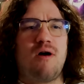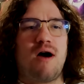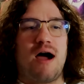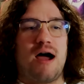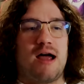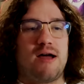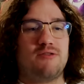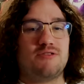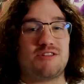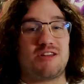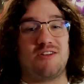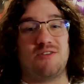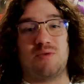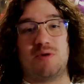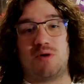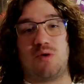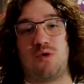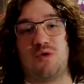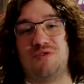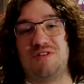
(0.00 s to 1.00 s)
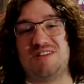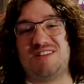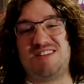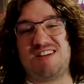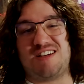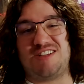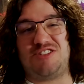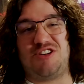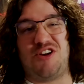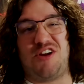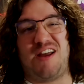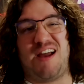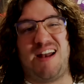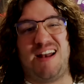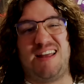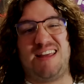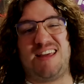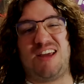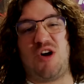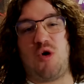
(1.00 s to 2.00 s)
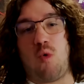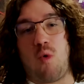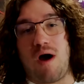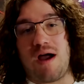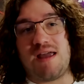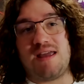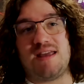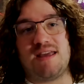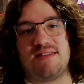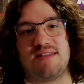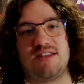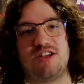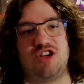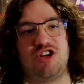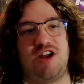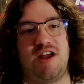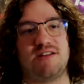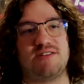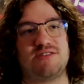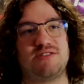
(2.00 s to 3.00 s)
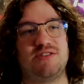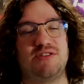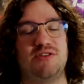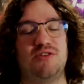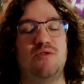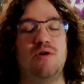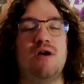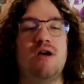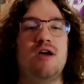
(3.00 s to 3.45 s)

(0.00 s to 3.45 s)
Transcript: I was going to record this yesterday. I didn't quite get the chance to,